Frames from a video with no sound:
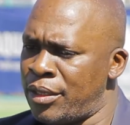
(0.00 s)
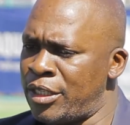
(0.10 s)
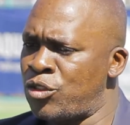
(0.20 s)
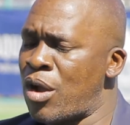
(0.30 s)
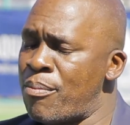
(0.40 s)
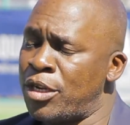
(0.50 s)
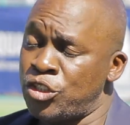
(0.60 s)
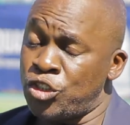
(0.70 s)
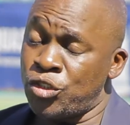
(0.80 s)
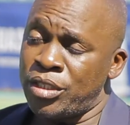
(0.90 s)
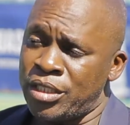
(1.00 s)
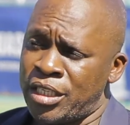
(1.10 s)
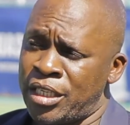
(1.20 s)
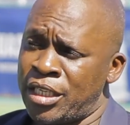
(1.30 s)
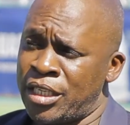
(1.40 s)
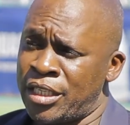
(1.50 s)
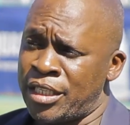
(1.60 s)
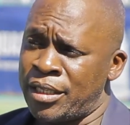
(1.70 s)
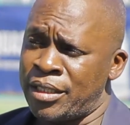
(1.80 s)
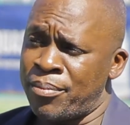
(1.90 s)
then to come and join
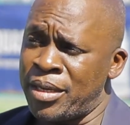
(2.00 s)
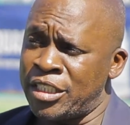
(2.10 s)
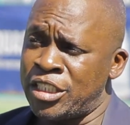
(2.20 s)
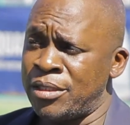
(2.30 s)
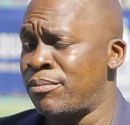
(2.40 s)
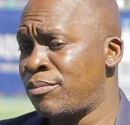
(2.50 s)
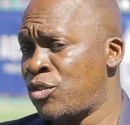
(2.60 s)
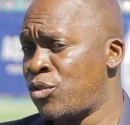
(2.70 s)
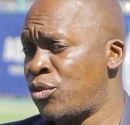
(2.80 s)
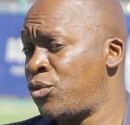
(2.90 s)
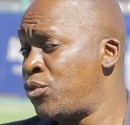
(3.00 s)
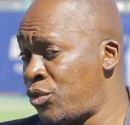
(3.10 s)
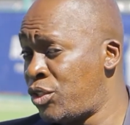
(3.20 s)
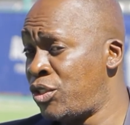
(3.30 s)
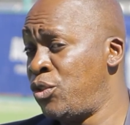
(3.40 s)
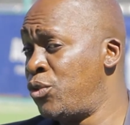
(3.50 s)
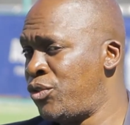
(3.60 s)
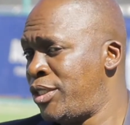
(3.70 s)
the main team. So you